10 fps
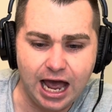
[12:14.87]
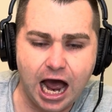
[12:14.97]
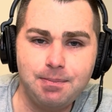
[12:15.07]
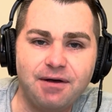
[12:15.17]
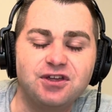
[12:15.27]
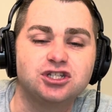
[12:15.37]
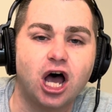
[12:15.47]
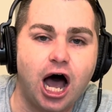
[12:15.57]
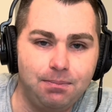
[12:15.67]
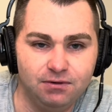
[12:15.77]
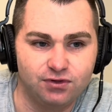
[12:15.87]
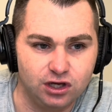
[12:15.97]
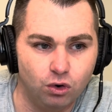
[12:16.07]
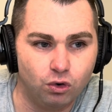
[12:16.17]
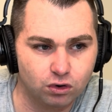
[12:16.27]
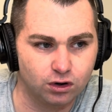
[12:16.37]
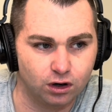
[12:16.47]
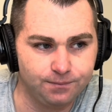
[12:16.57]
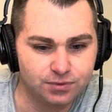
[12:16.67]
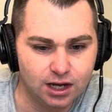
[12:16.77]
How about the top of the
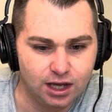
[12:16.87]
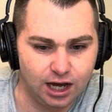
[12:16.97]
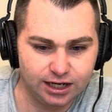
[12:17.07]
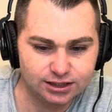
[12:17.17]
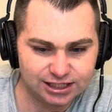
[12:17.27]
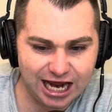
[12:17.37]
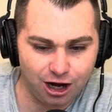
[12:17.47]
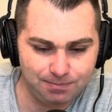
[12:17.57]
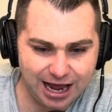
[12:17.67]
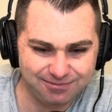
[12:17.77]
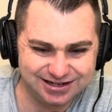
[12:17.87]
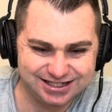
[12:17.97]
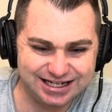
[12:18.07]
order against Cal Baptist?